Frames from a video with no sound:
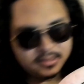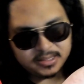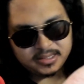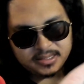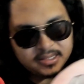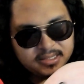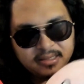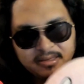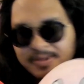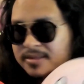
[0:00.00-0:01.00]
Let's
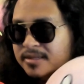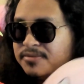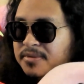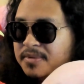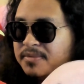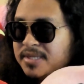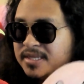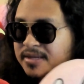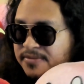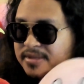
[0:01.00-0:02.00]
talk about this for a moment. Let's
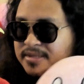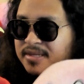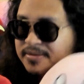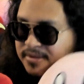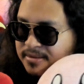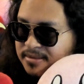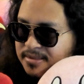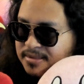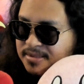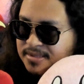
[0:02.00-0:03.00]
get philosophical.
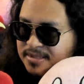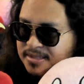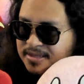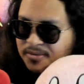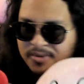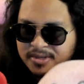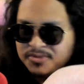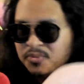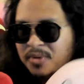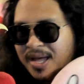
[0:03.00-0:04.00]

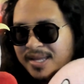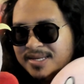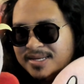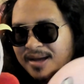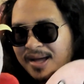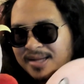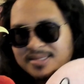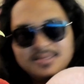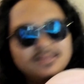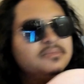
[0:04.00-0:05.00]
'Cause why not?